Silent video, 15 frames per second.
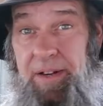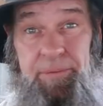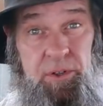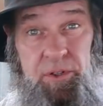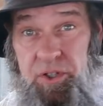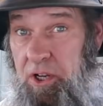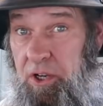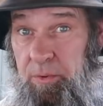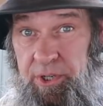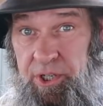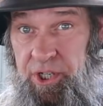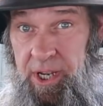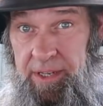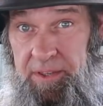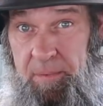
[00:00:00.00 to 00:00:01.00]
And if it's going to
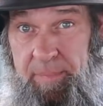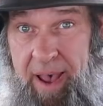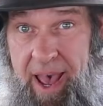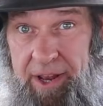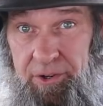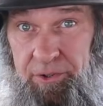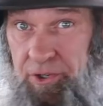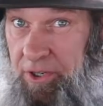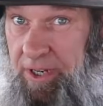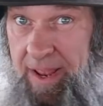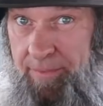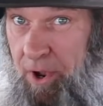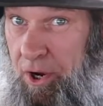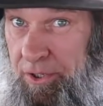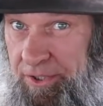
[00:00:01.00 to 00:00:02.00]
reject the bottle, you're going
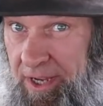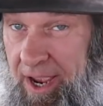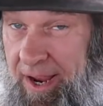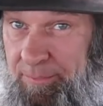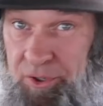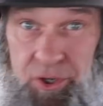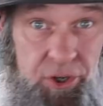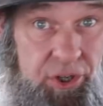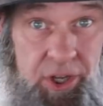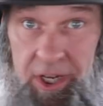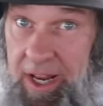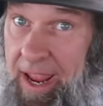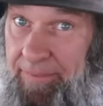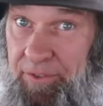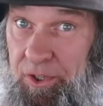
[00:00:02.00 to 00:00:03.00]
to have a hard time. So you're
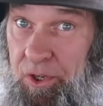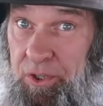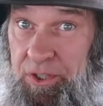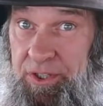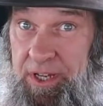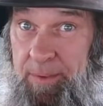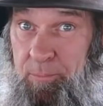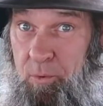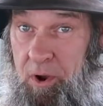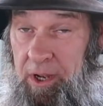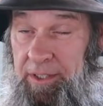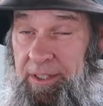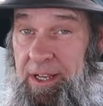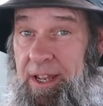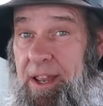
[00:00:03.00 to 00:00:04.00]
going to have to go to step
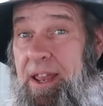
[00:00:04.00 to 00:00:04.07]
one.